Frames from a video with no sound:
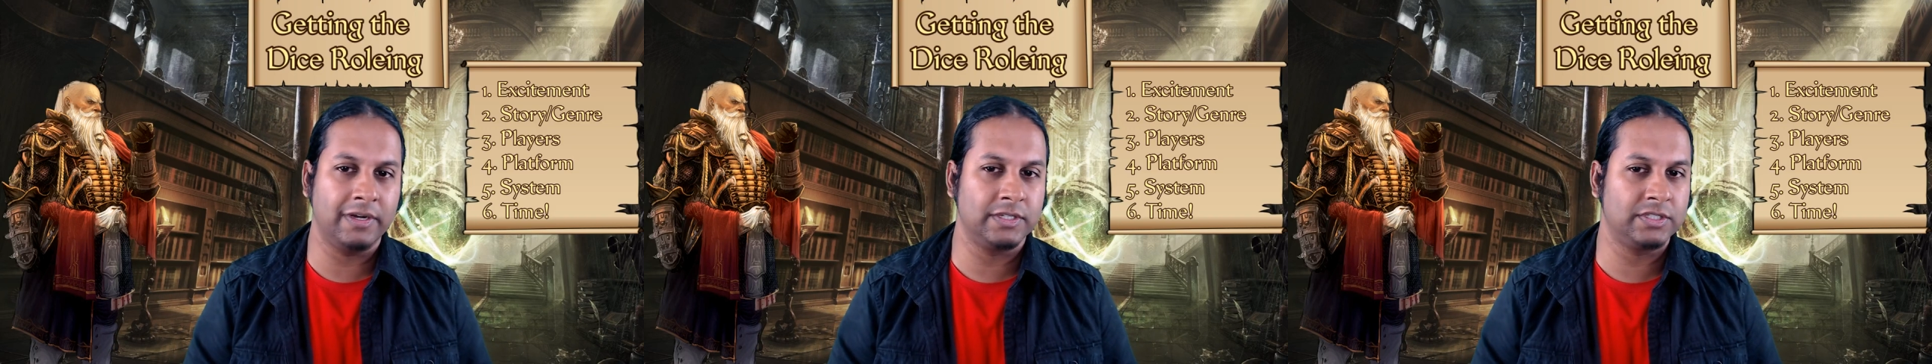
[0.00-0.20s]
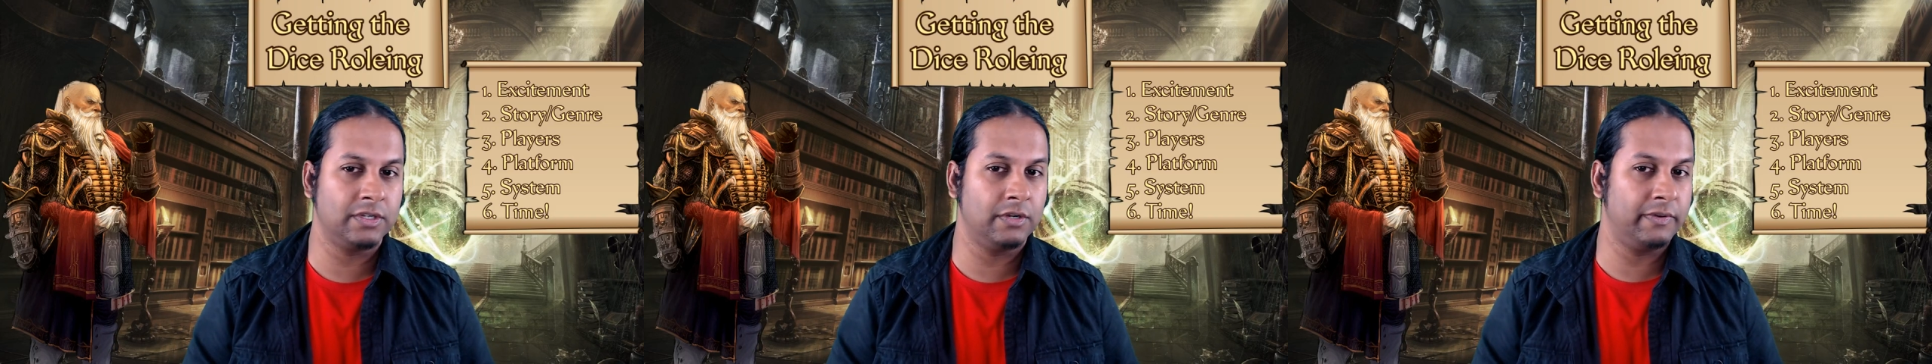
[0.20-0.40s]

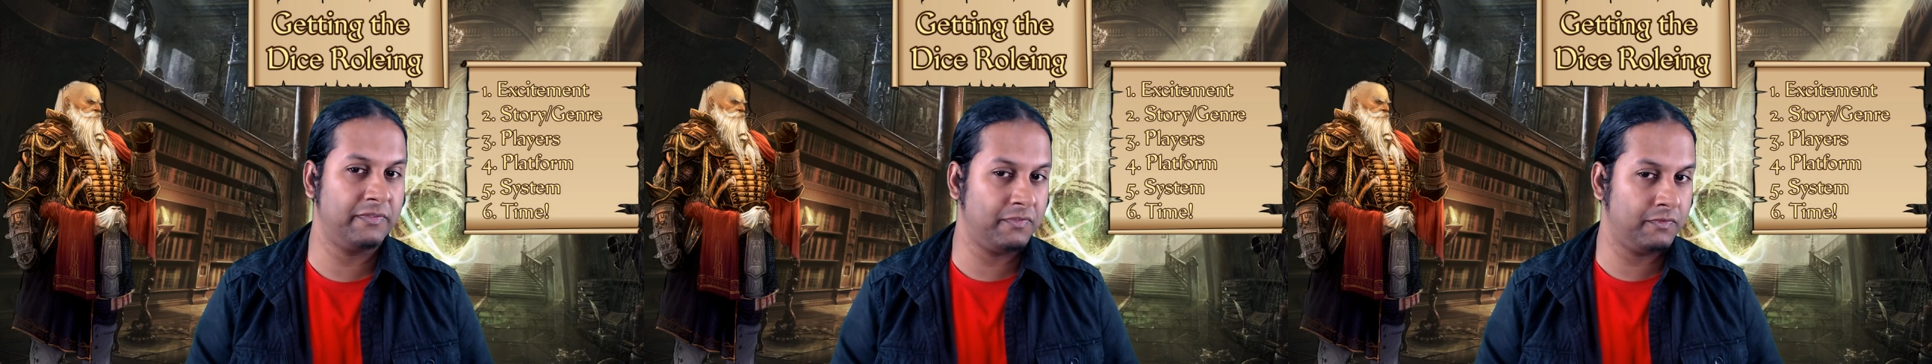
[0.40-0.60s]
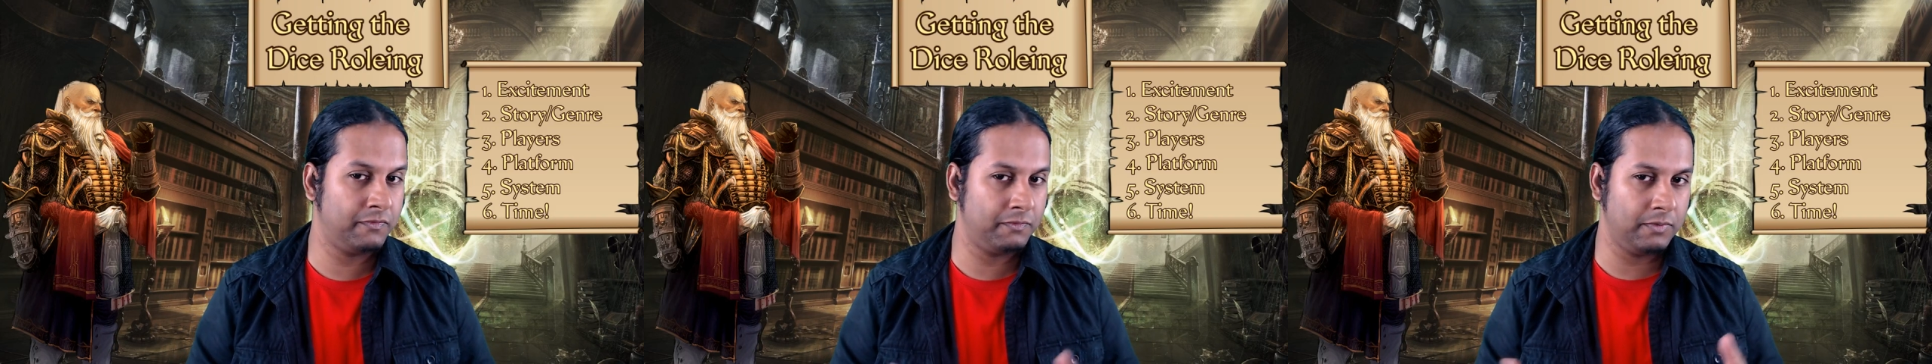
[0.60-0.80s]
So if
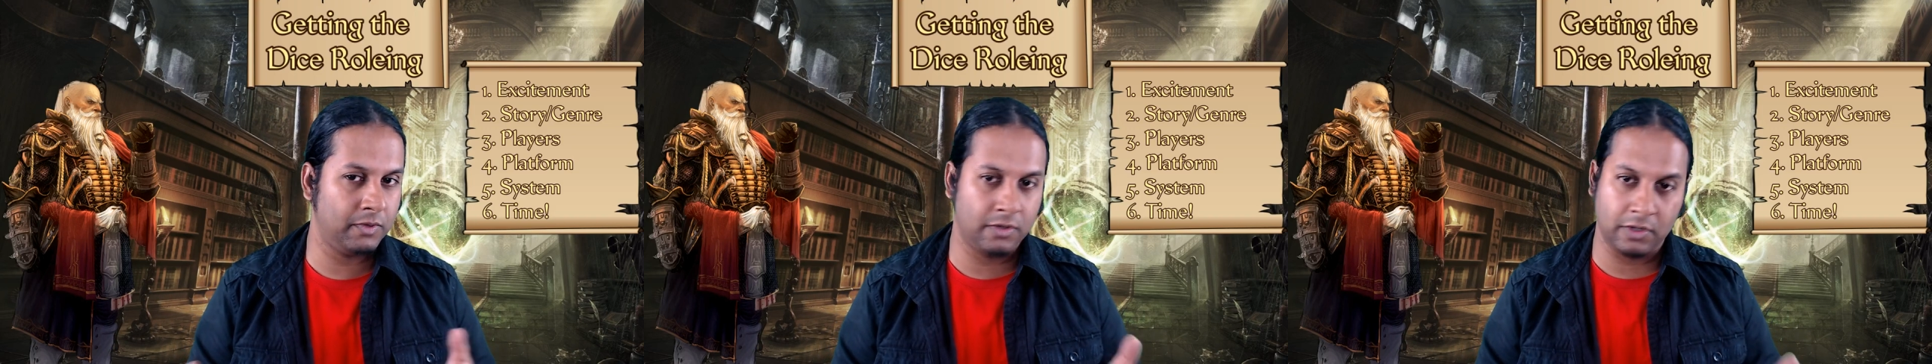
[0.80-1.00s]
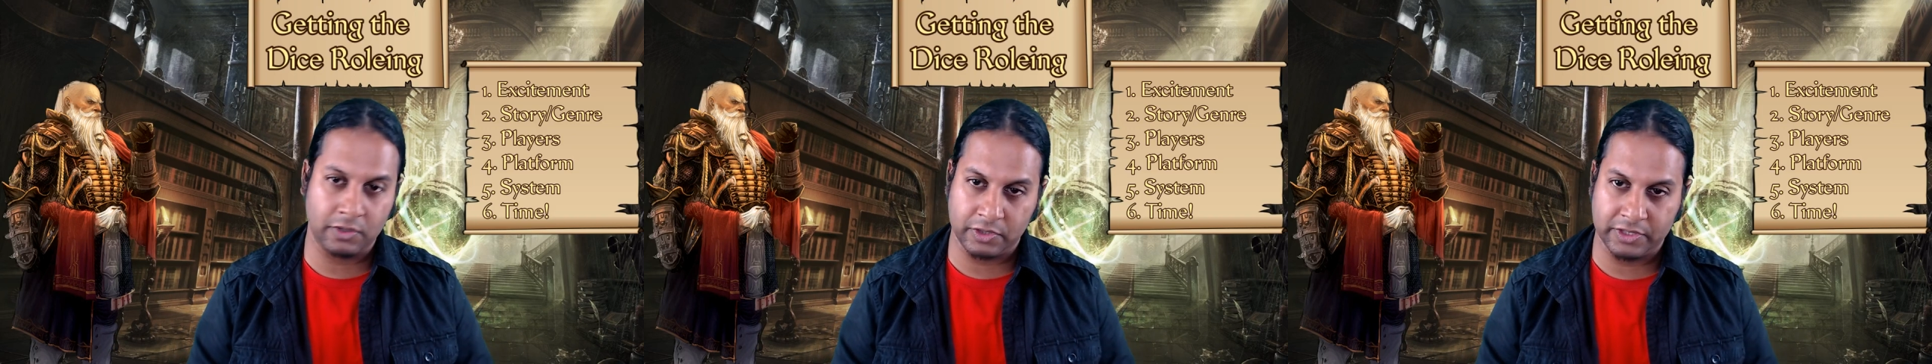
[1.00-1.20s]
you're
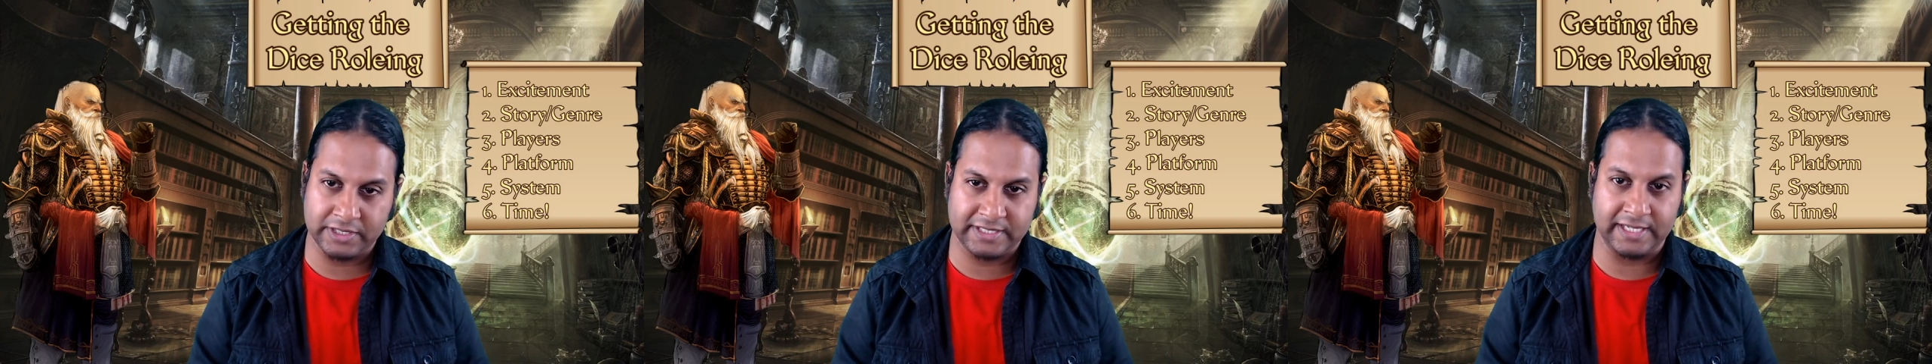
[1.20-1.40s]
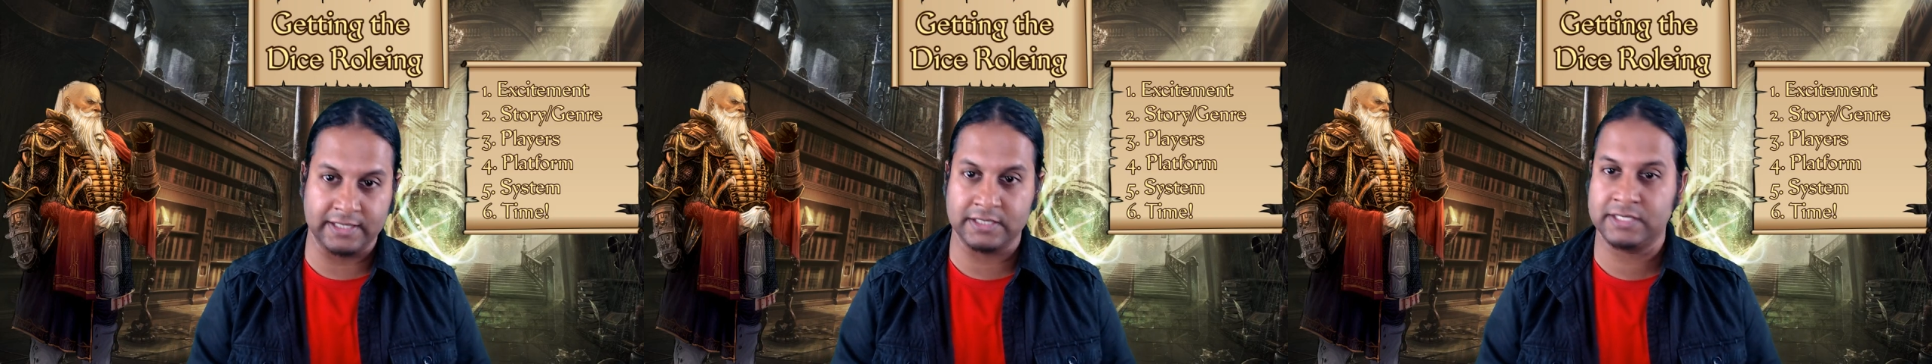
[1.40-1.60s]
not going to
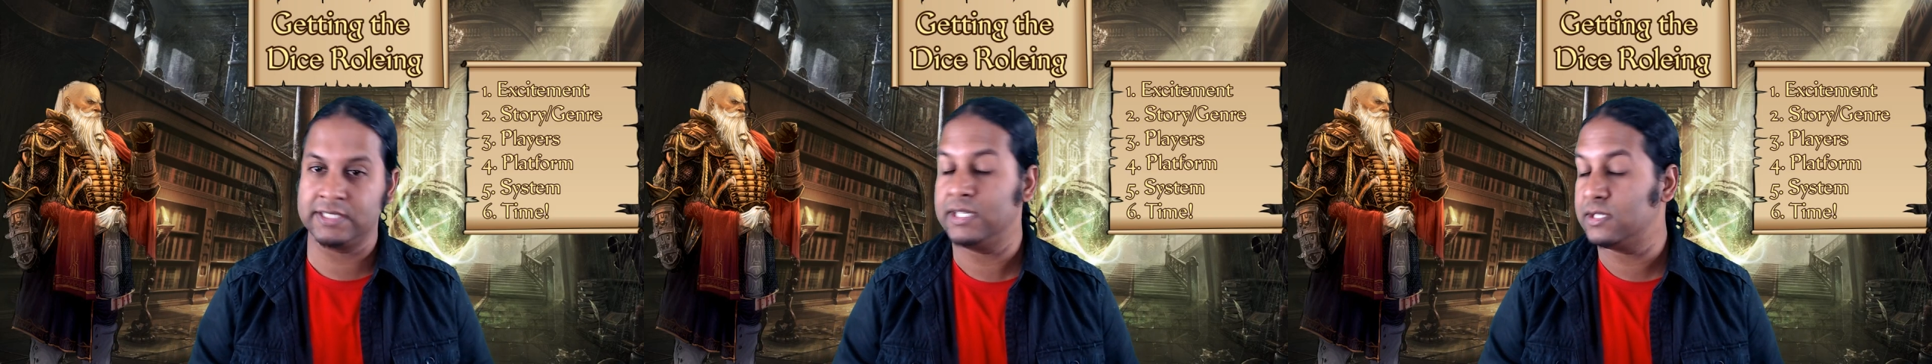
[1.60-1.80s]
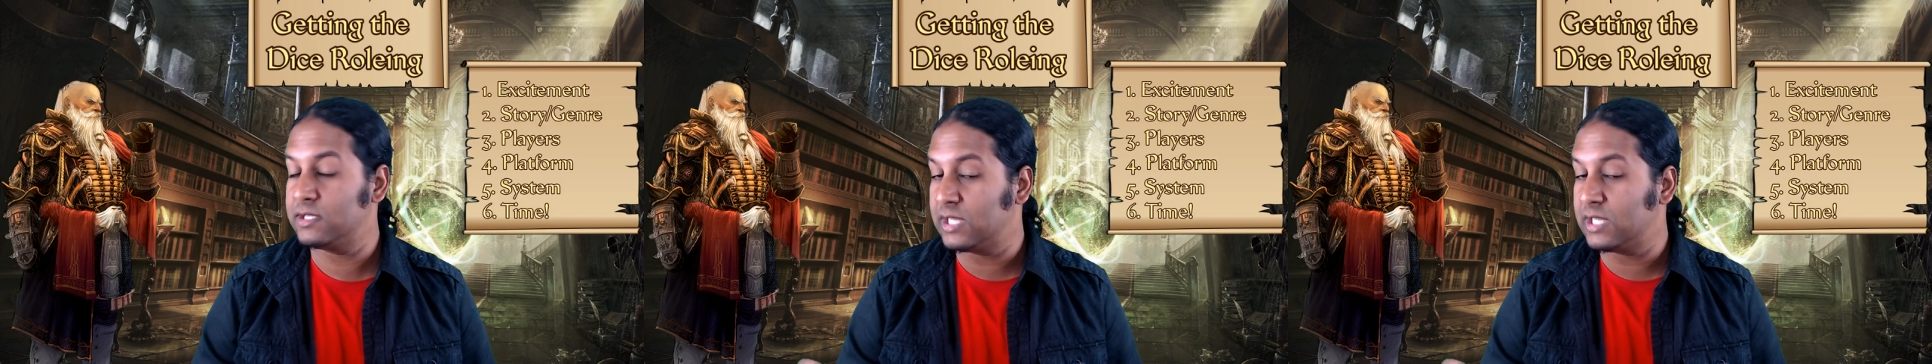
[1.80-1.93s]
take the seat,